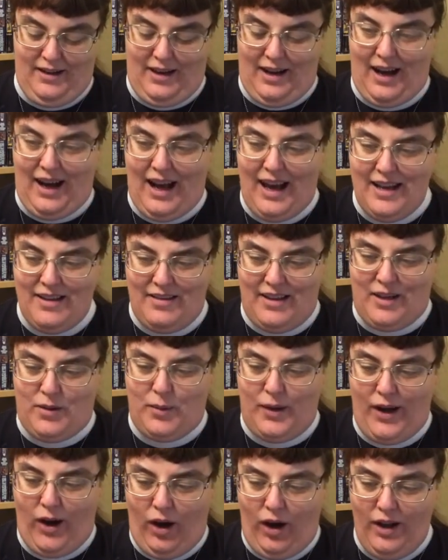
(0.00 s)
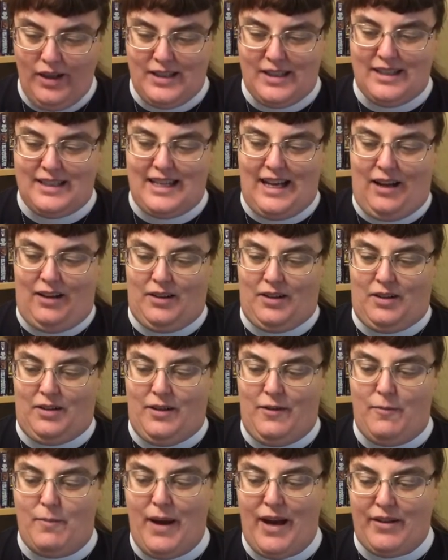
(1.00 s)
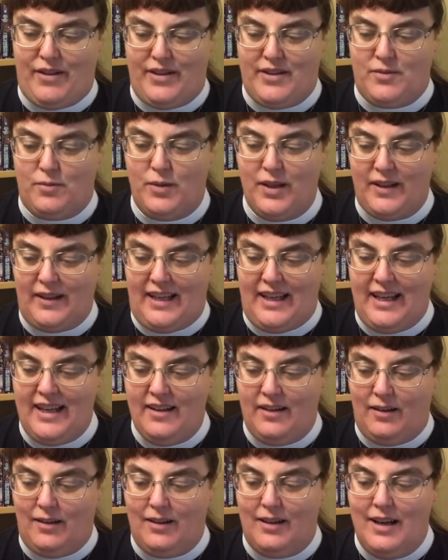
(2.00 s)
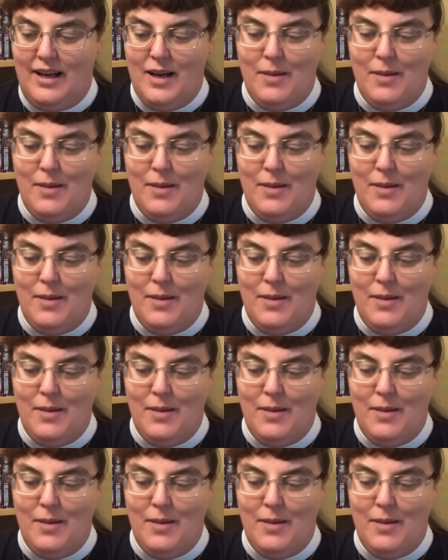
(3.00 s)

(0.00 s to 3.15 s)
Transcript: I think we ought to tell her if Beth is really ill,